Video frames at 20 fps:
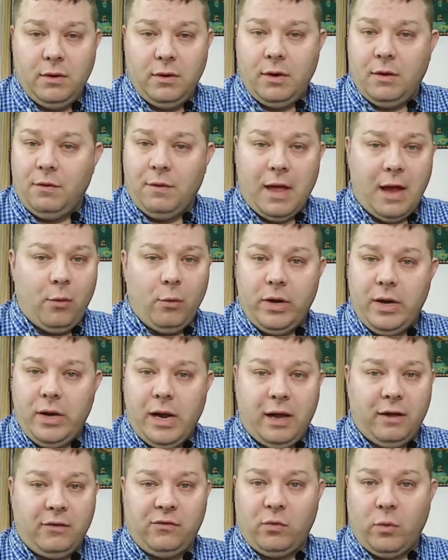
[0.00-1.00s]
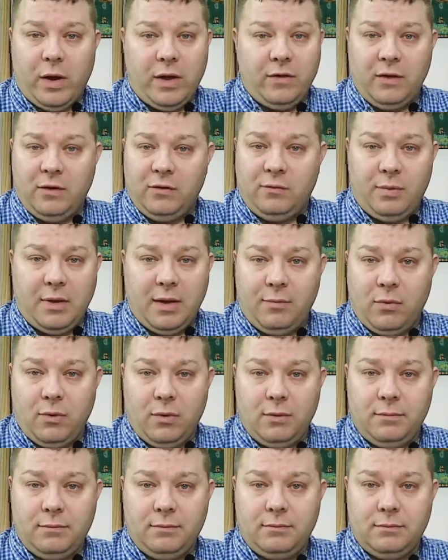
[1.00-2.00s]
That would not sway these people.
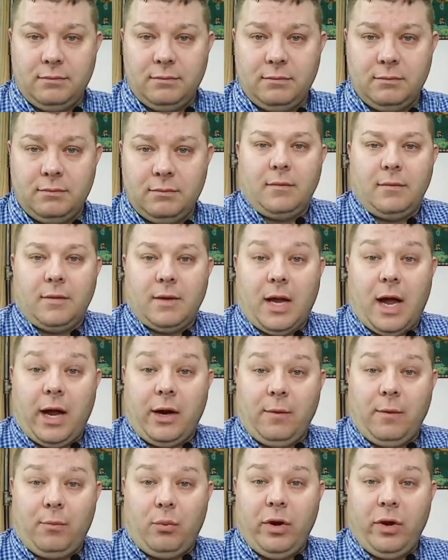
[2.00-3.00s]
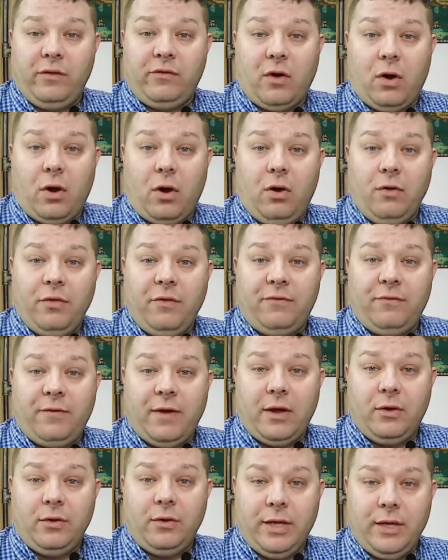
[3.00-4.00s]
I could point to all the
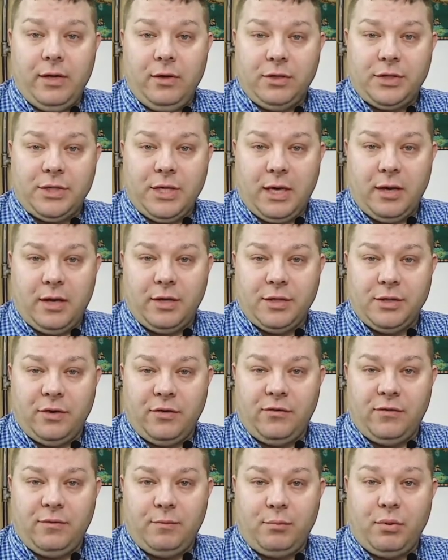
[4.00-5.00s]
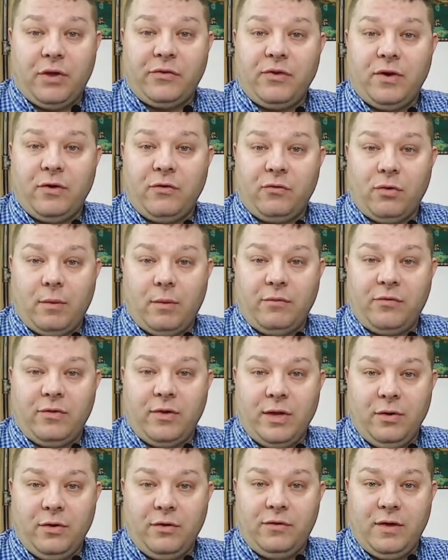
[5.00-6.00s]
failed legal challenges President Trump's
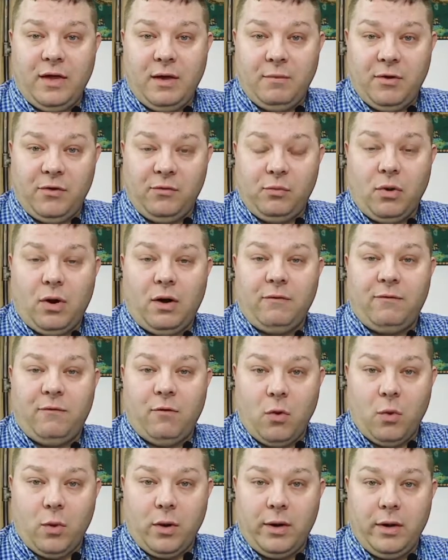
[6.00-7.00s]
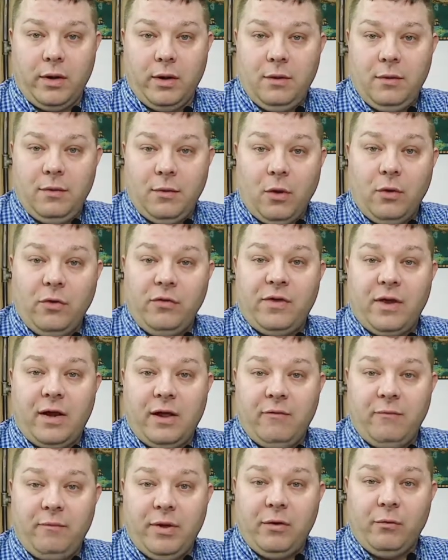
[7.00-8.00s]
legal team has brought forward, those that
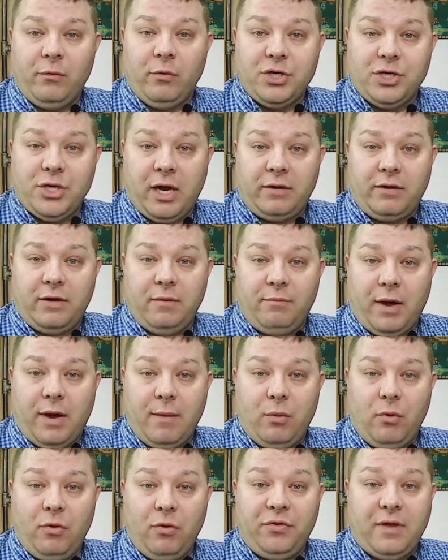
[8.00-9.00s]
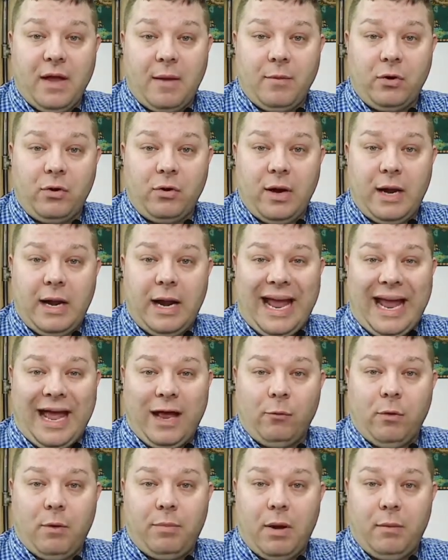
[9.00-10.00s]
have been rejected by both Democrat
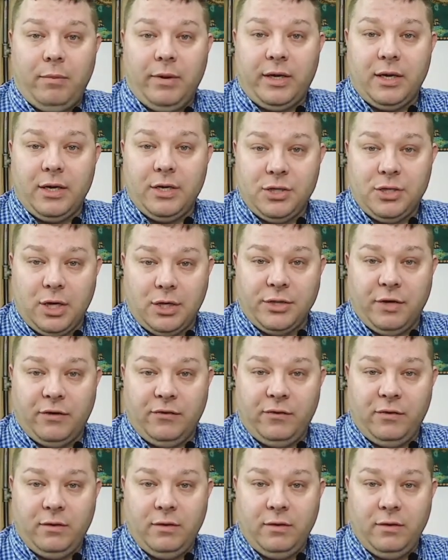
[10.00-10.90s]
and Republican judges,